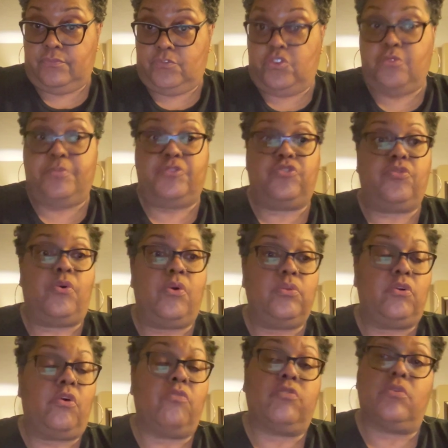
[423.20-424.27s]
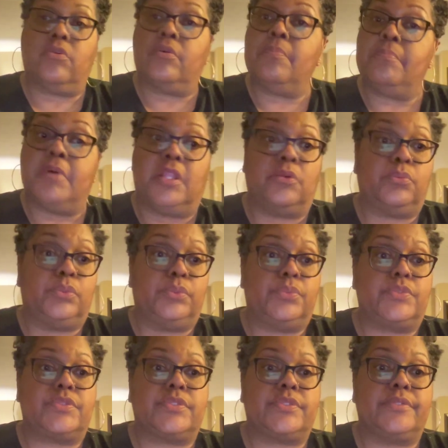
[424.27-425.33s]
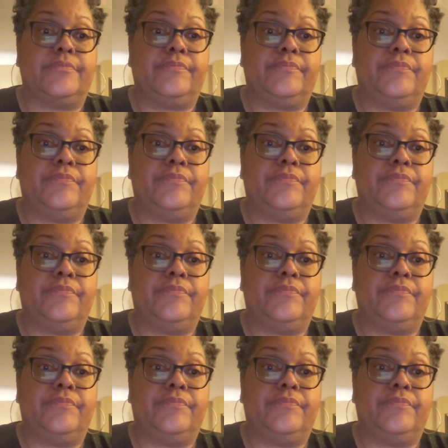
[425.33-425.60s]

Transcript: to patrol over Belarus.